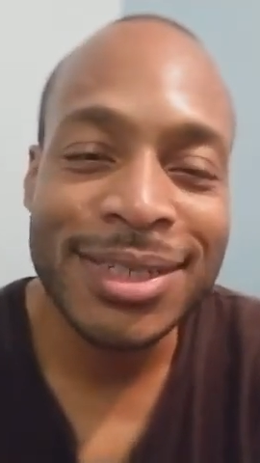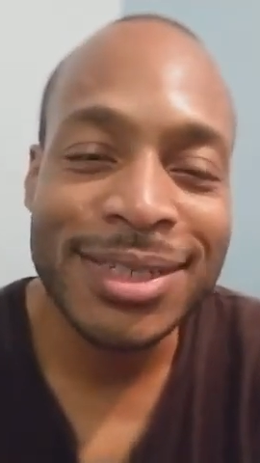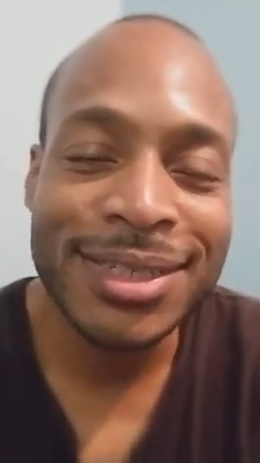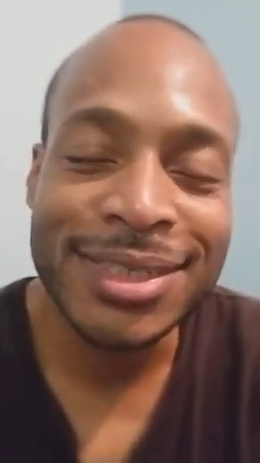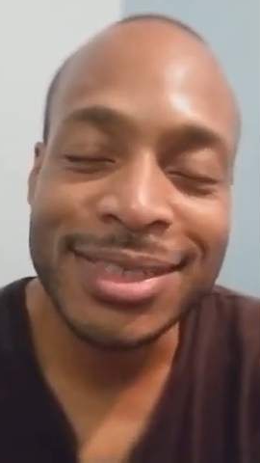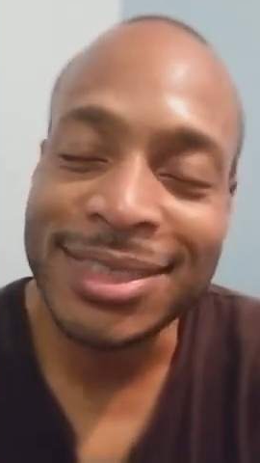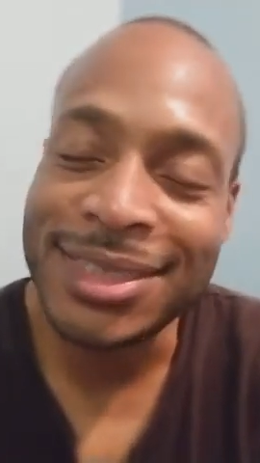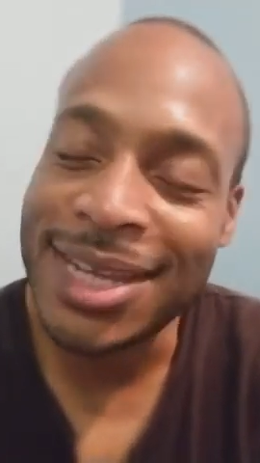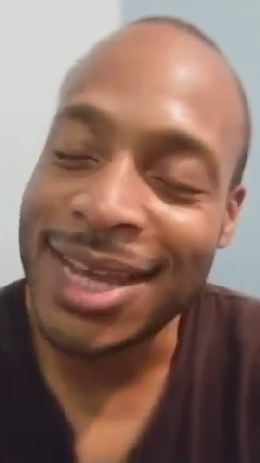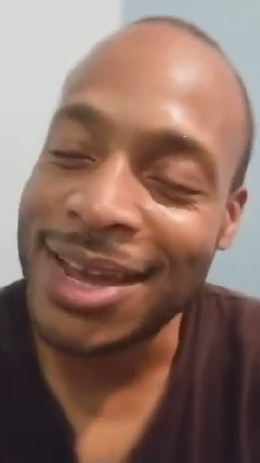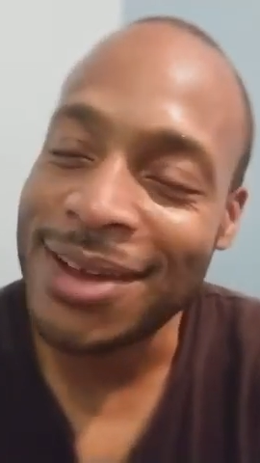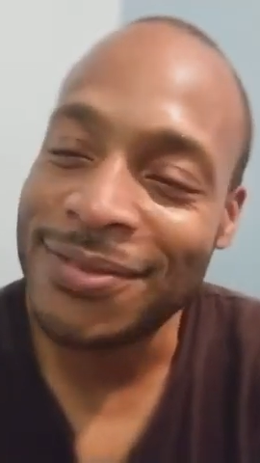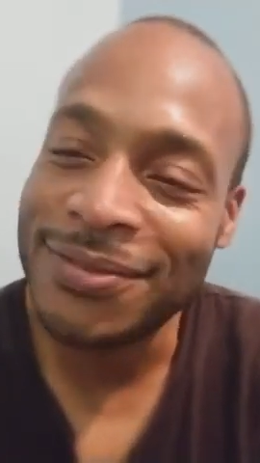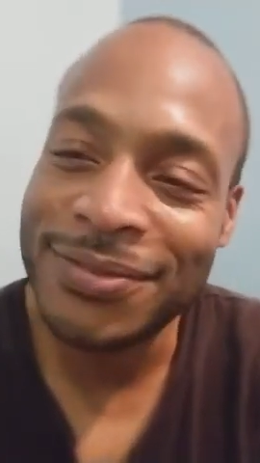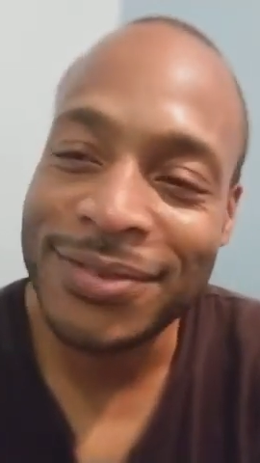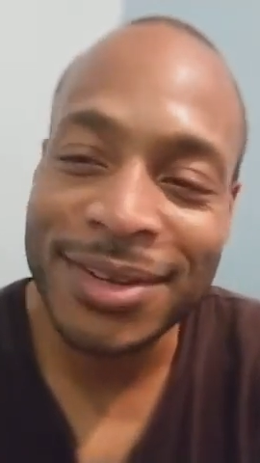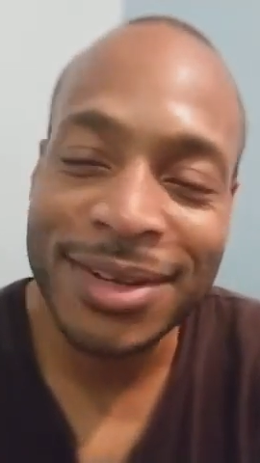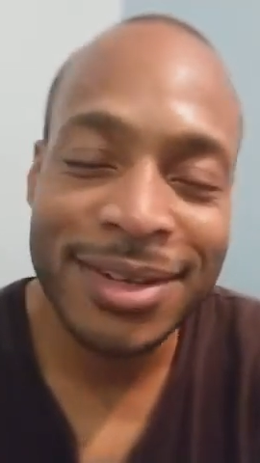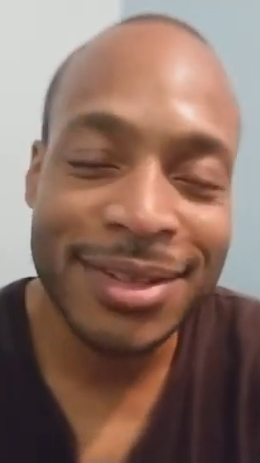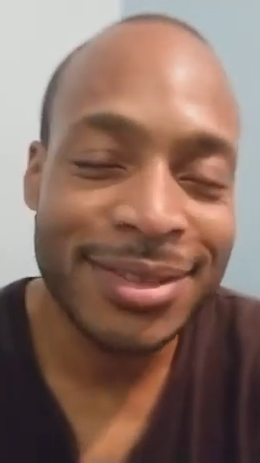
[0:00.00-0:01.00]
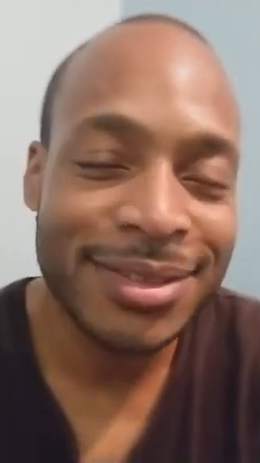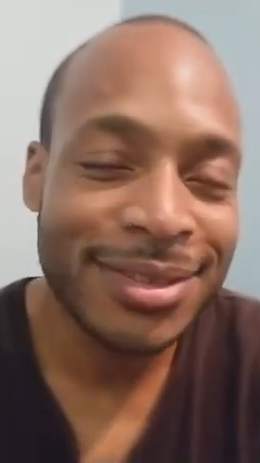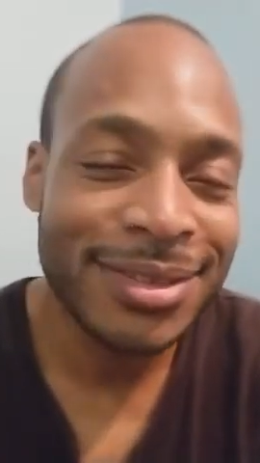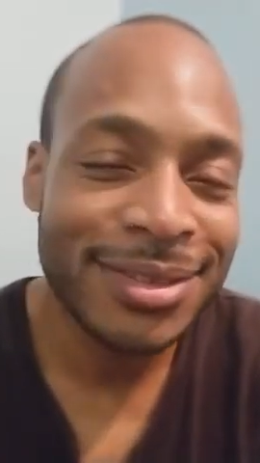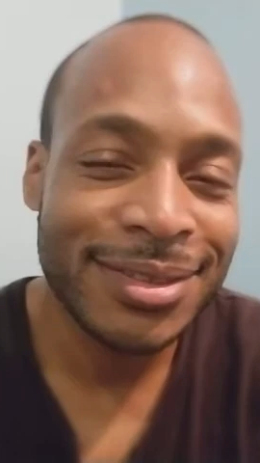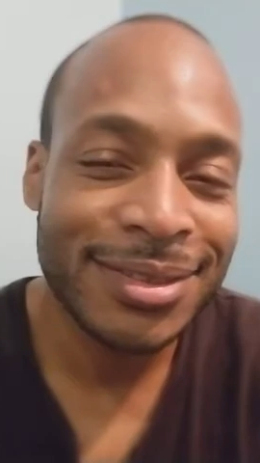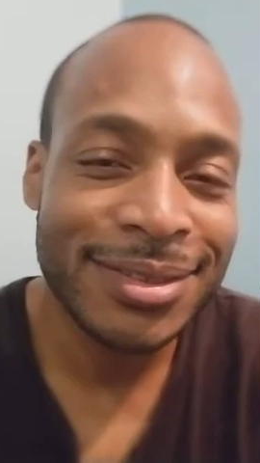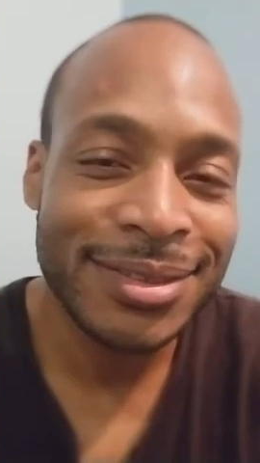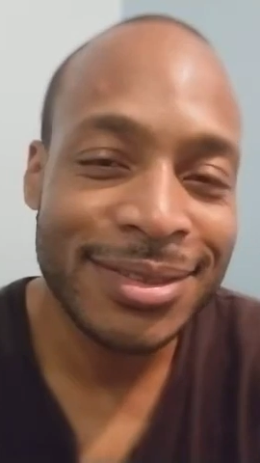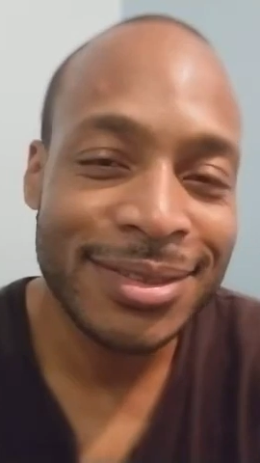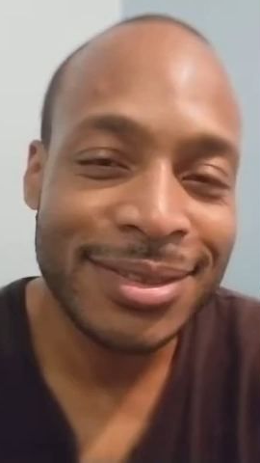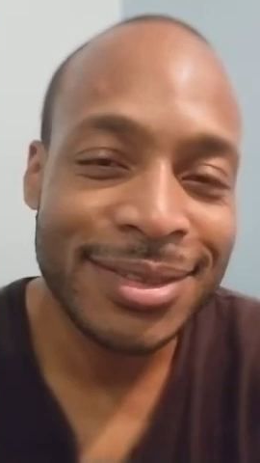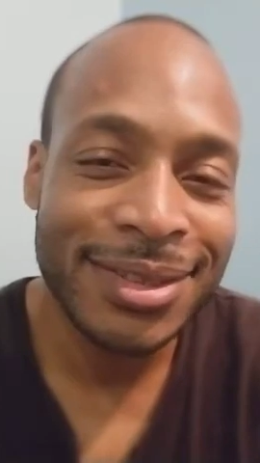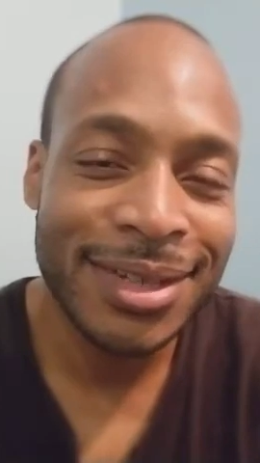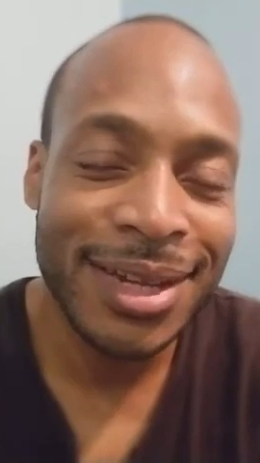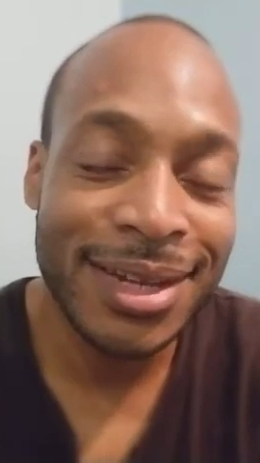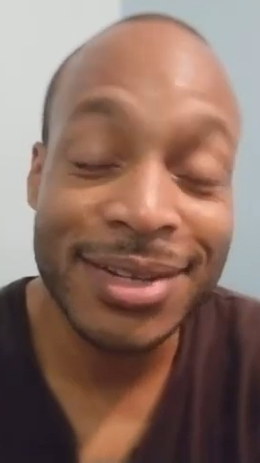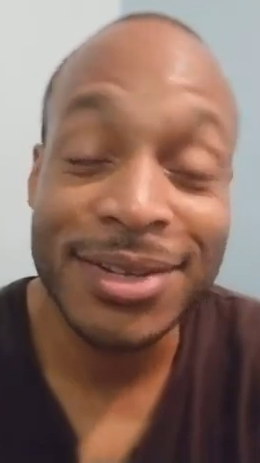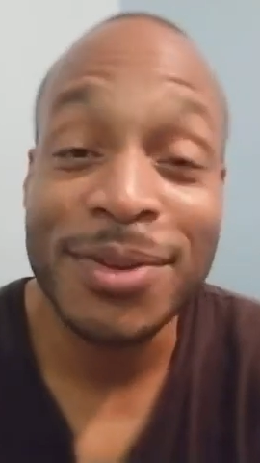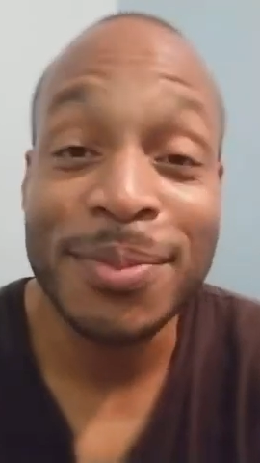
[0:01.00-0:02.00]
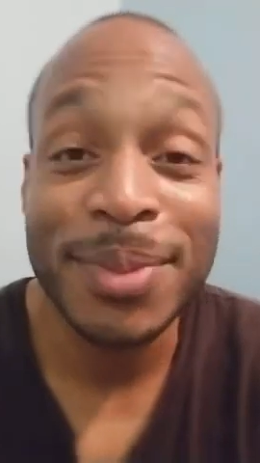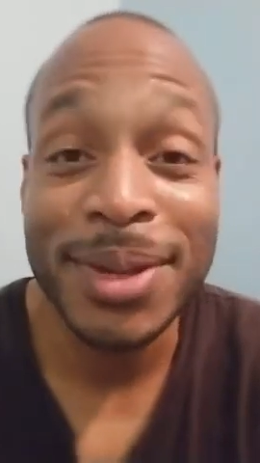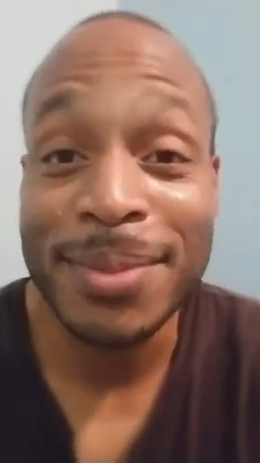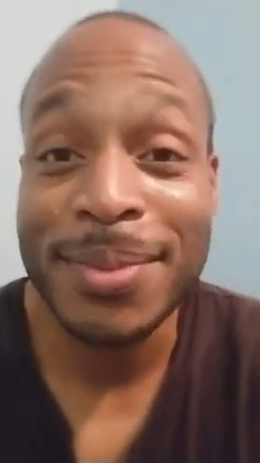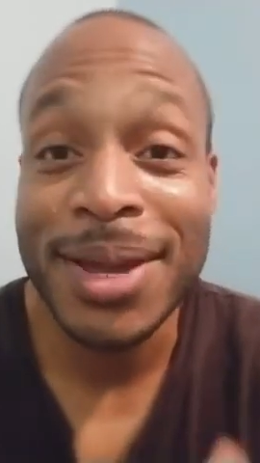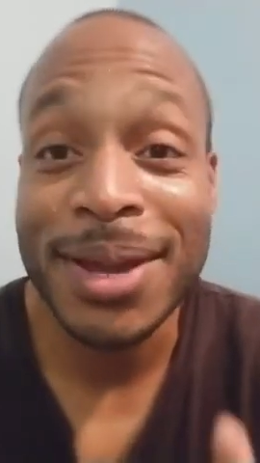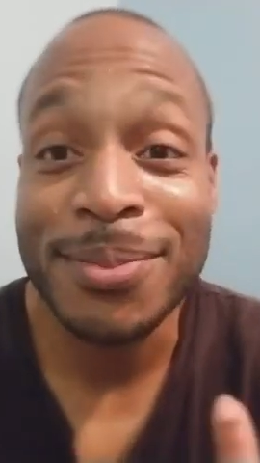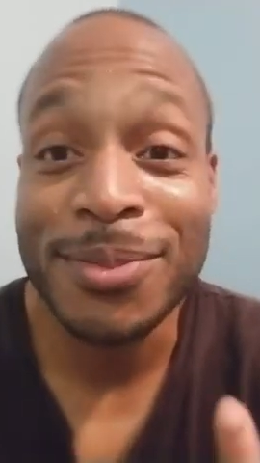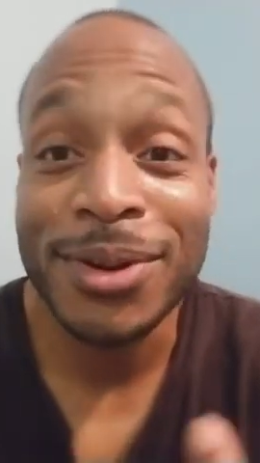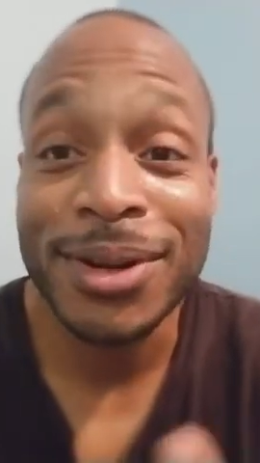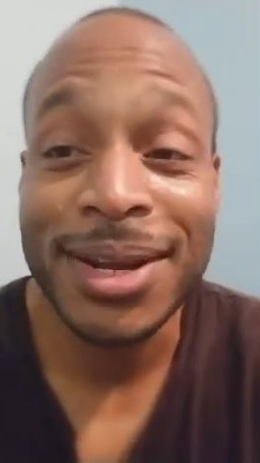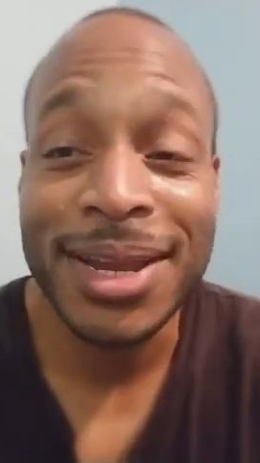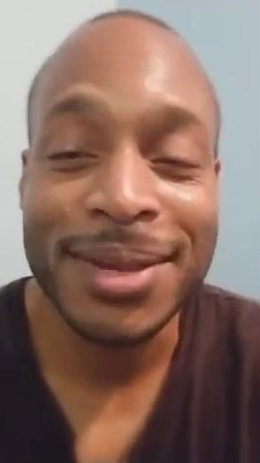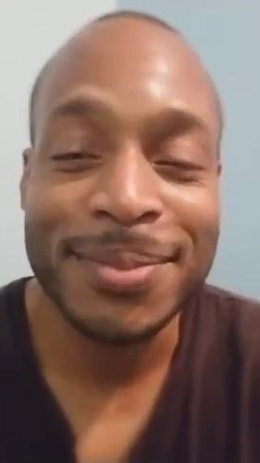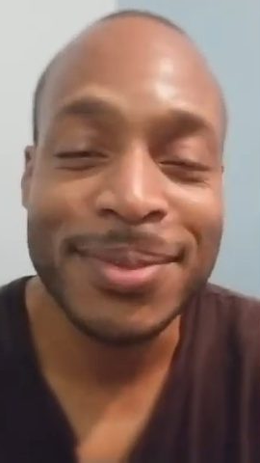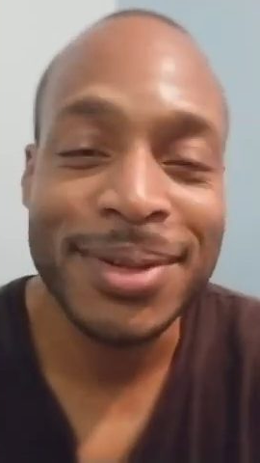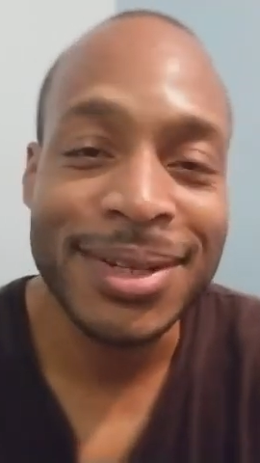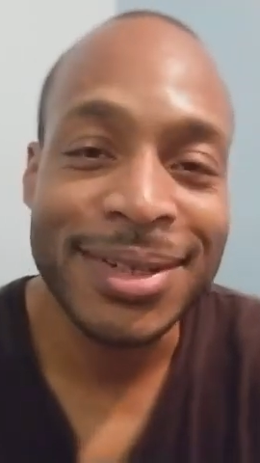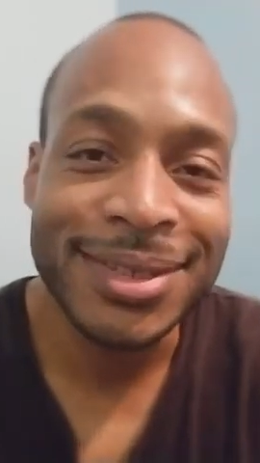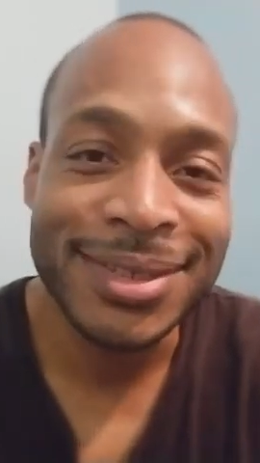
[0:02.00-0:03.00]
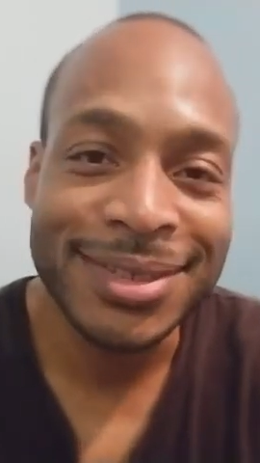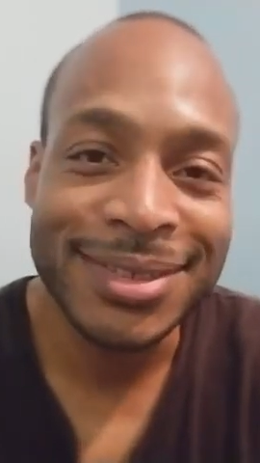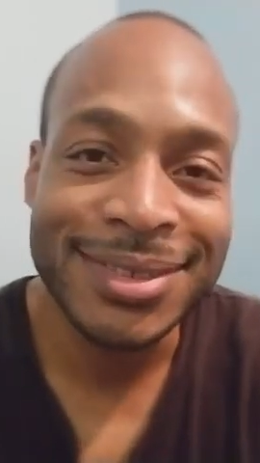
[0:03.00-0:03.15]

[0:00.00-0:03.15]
just have fun. And don't be a bad boy like me.